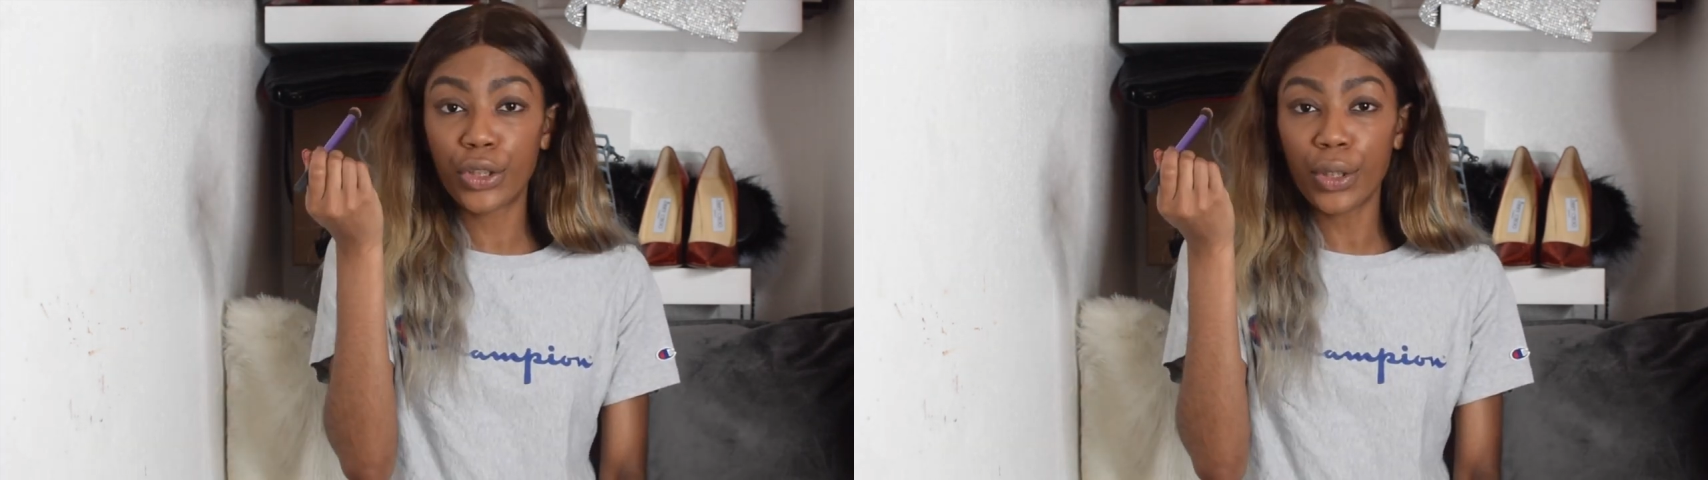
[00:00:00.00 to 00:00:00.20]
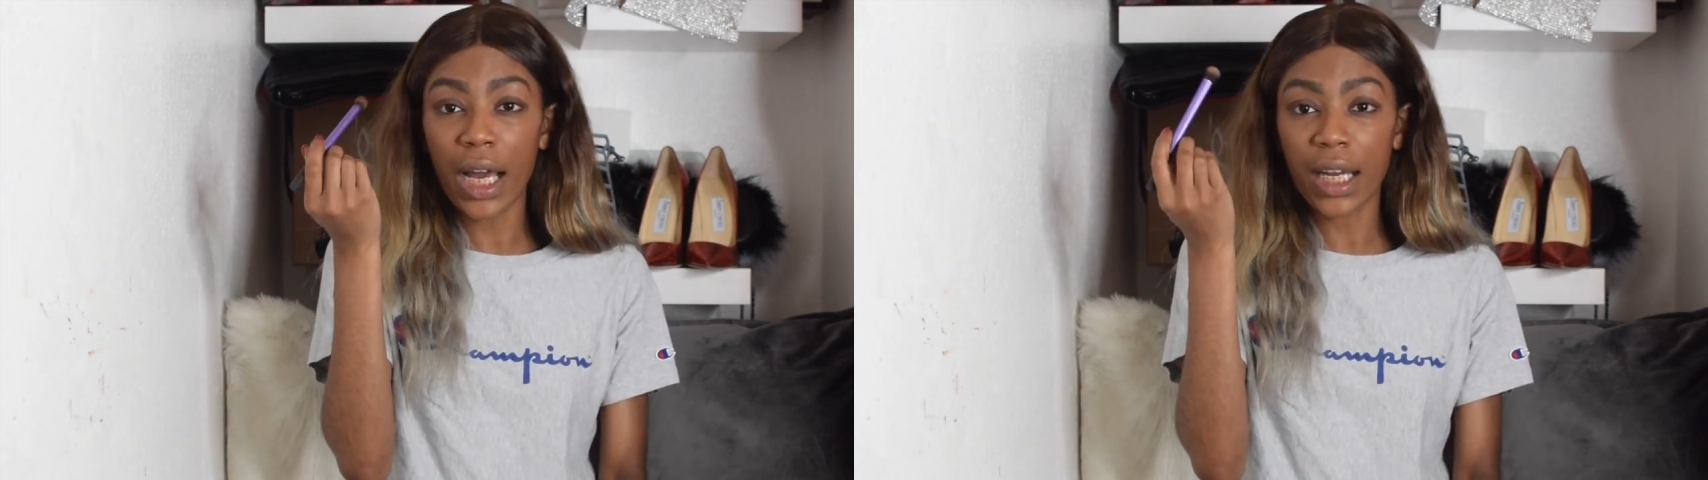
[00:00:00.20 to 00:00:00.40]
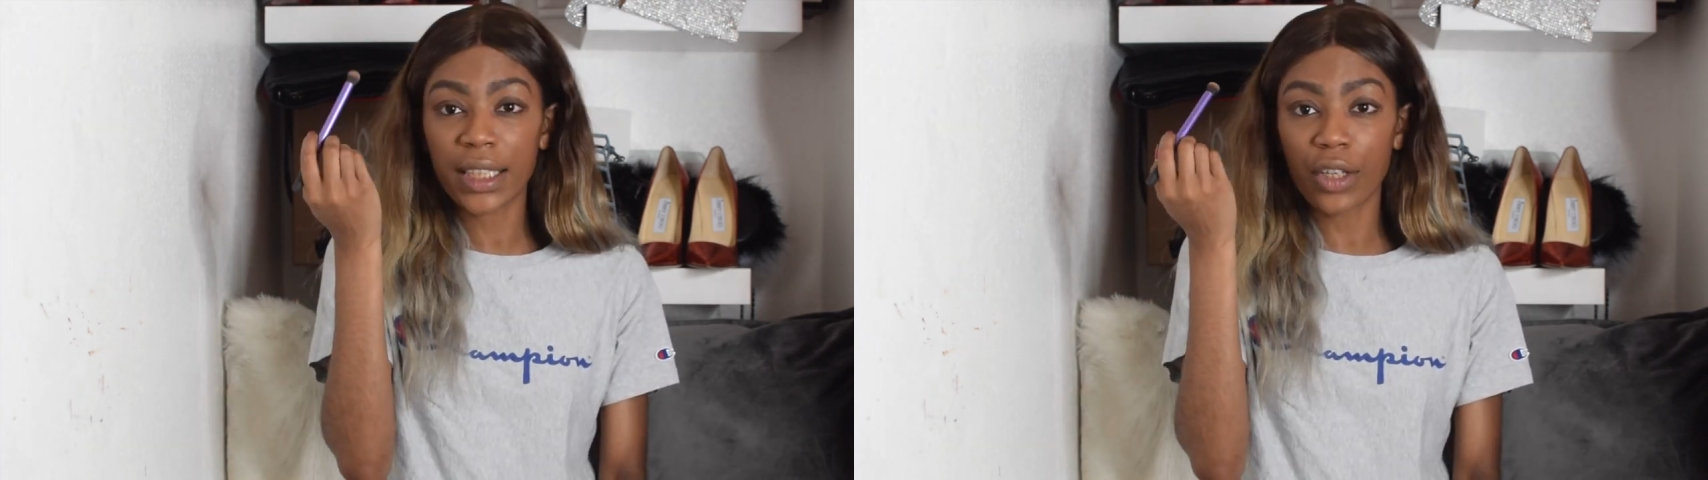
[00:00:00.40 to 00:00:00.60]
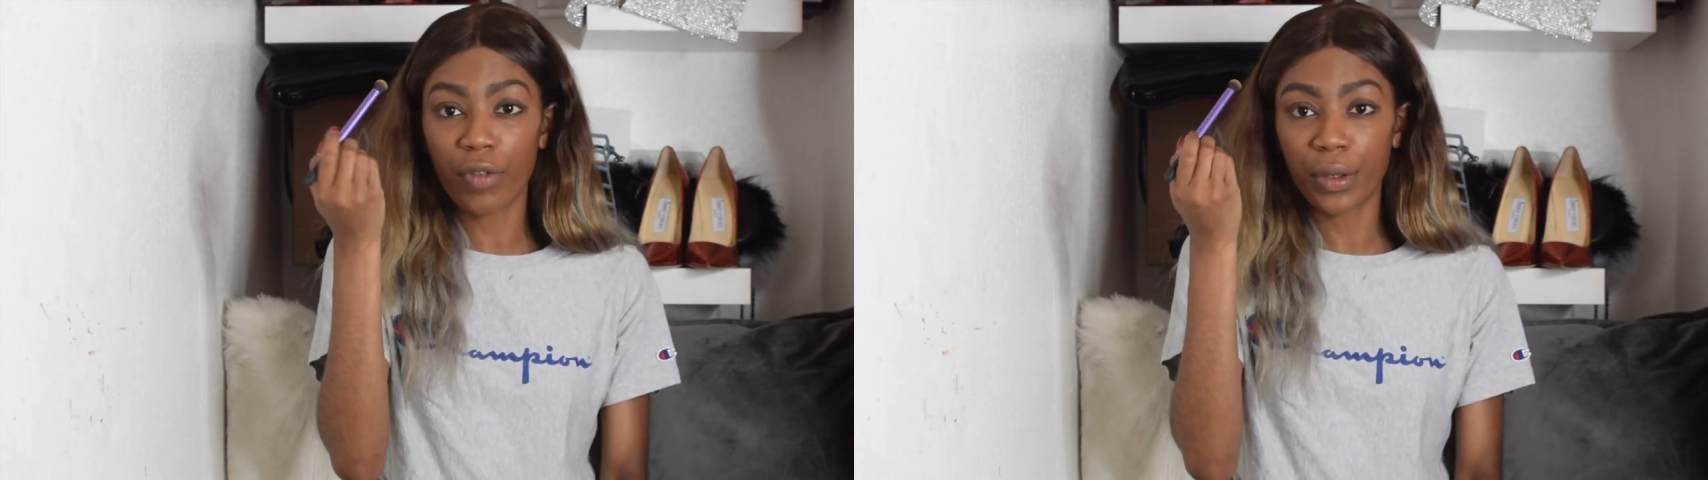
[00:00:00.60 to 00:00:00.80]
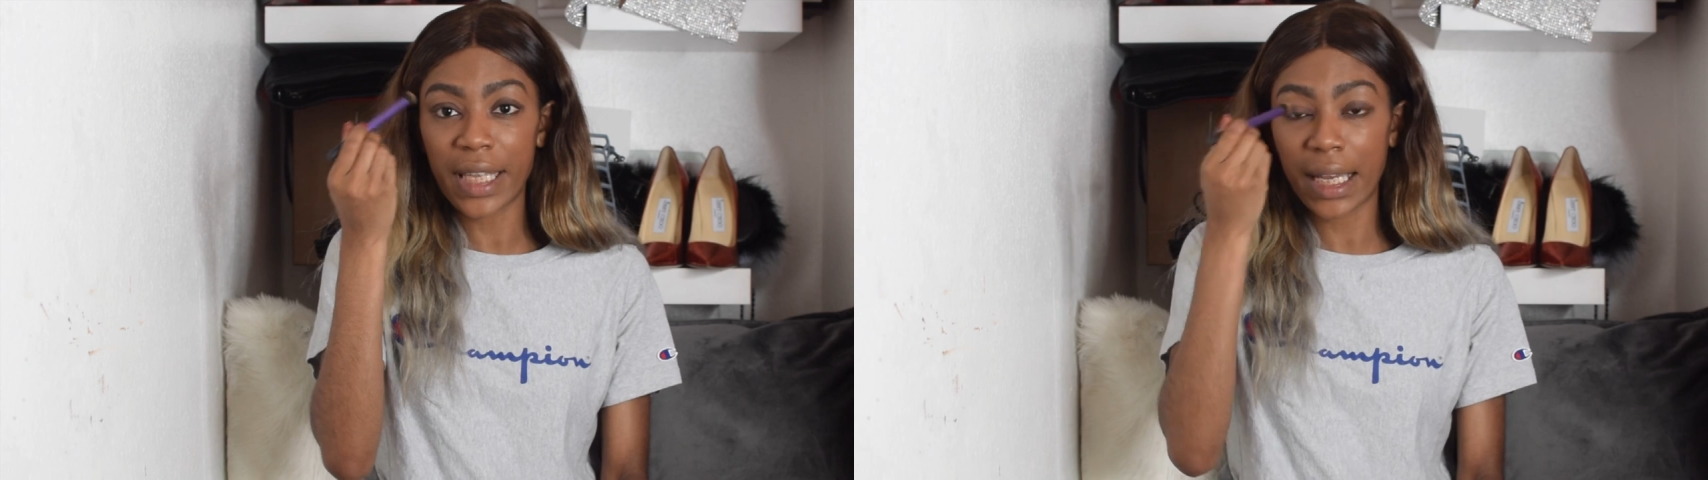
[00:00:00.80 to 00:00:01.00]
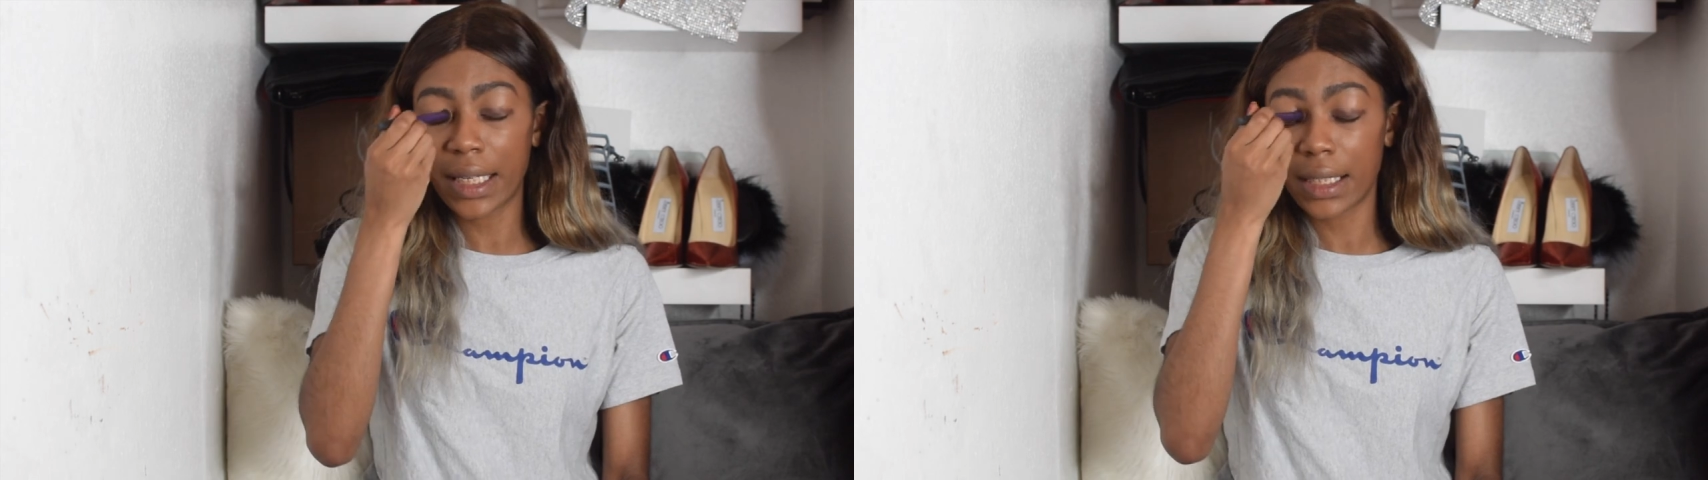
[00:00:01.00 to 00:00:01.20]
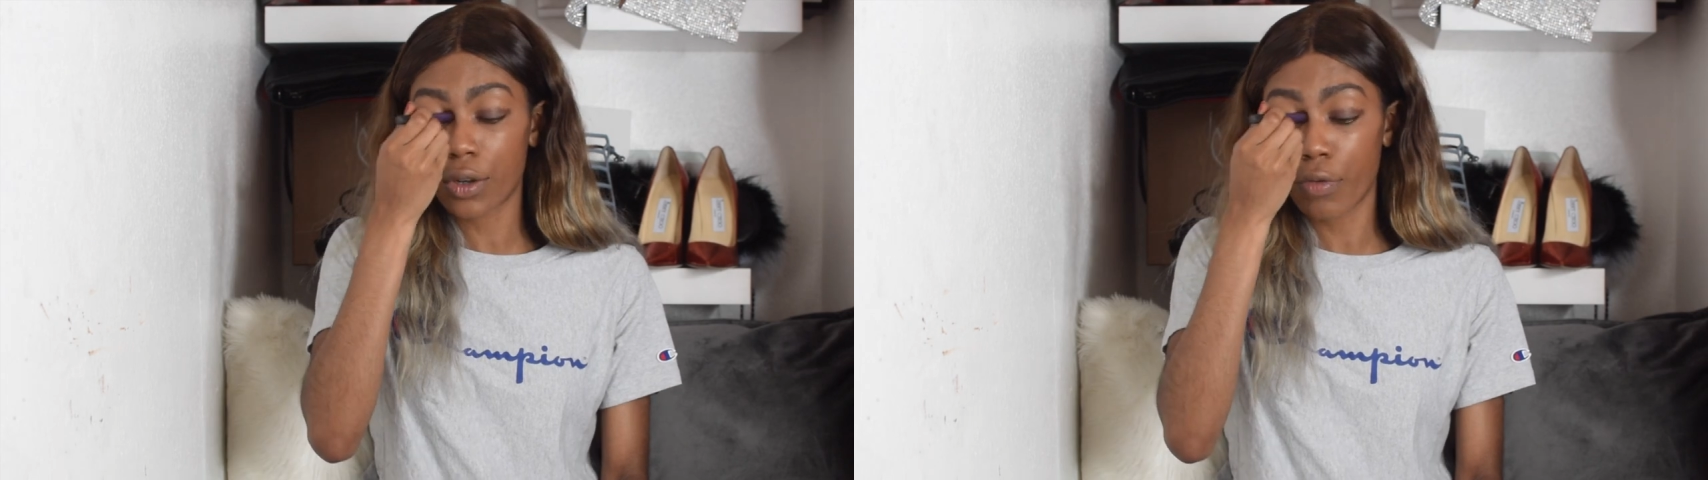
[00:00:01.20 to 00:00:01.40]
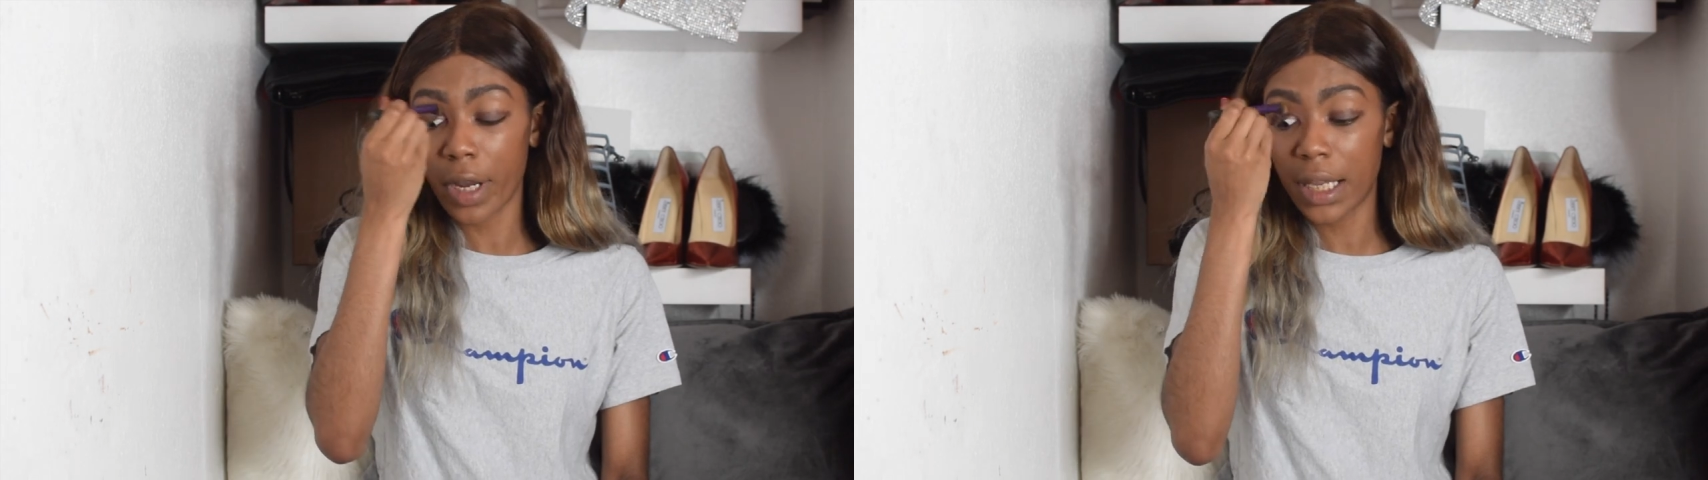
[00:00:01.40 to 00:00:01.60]
Dulux Real Techniques
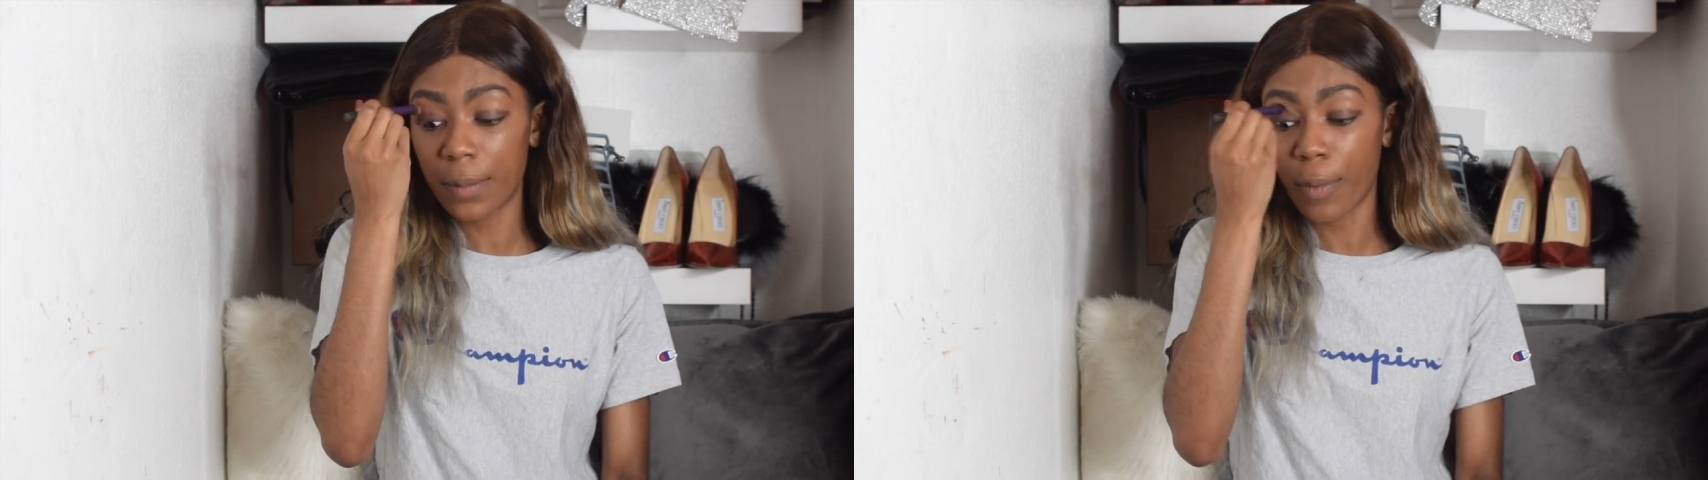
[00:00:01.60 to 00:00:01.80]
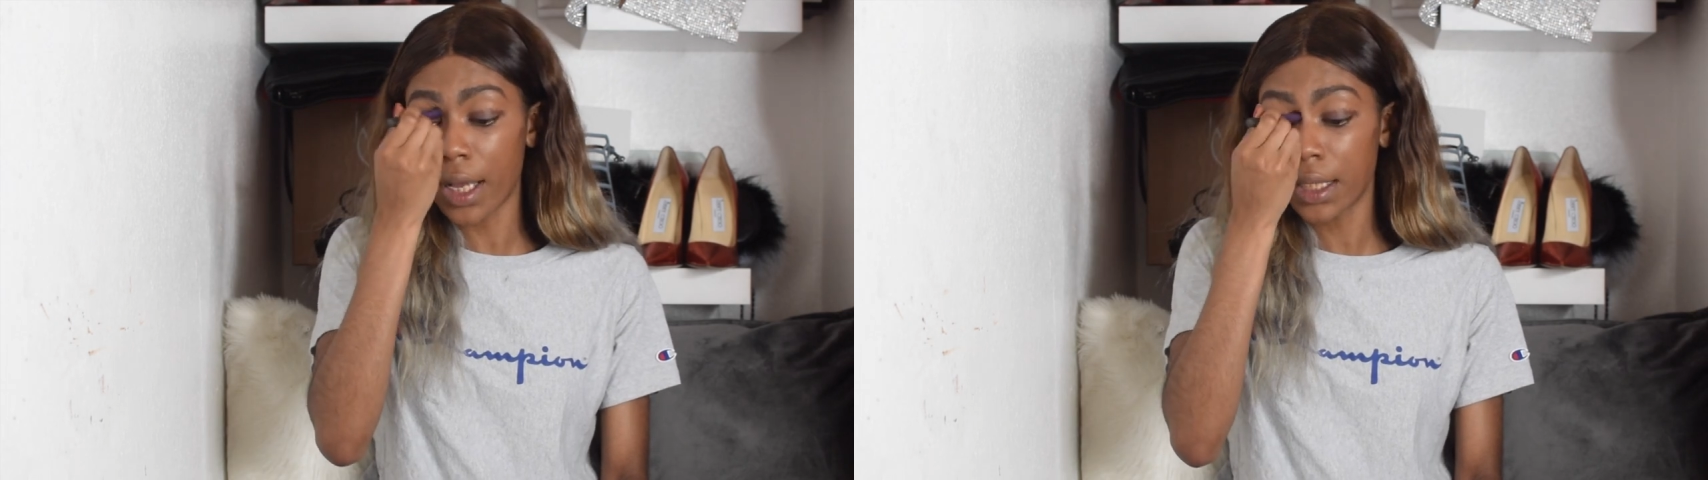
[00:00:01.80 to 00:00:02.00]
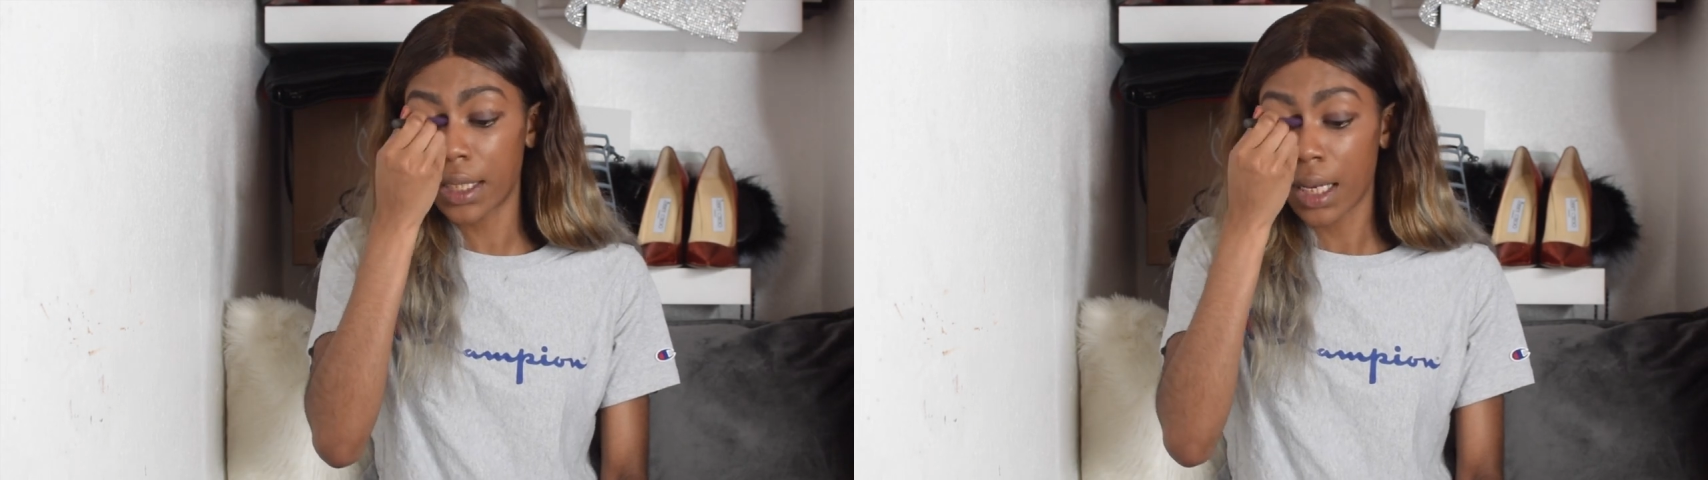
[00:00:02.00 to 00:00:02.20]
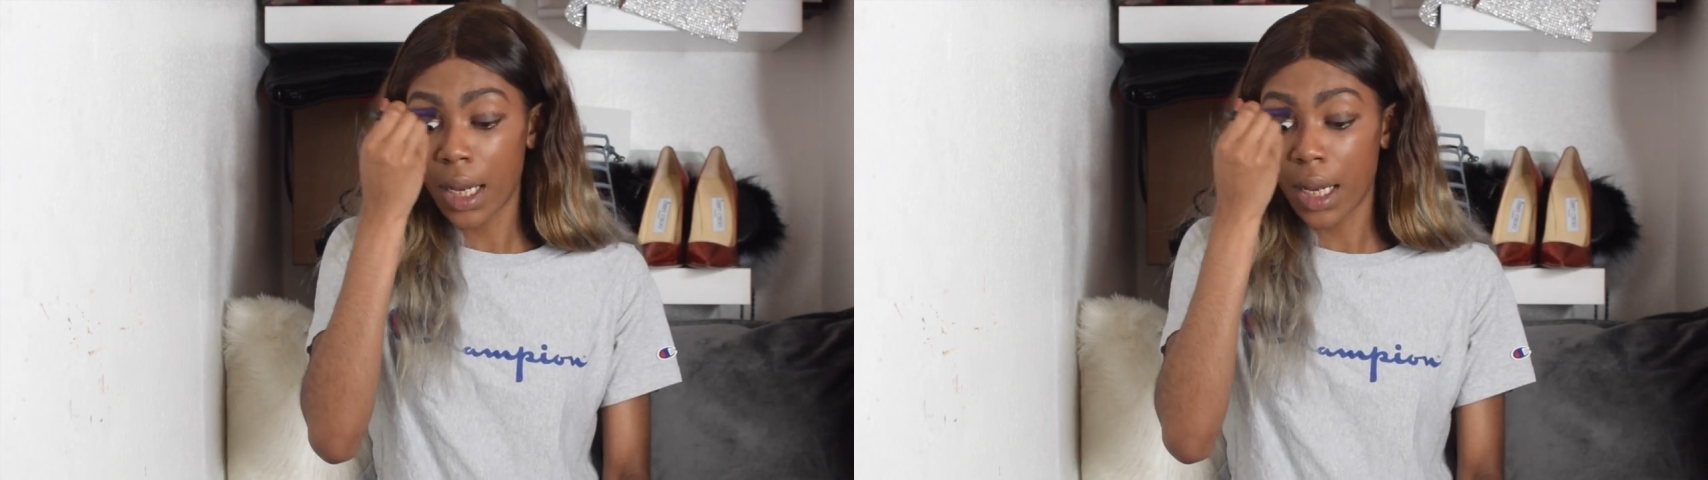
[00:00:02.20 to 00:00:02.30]
crease brush,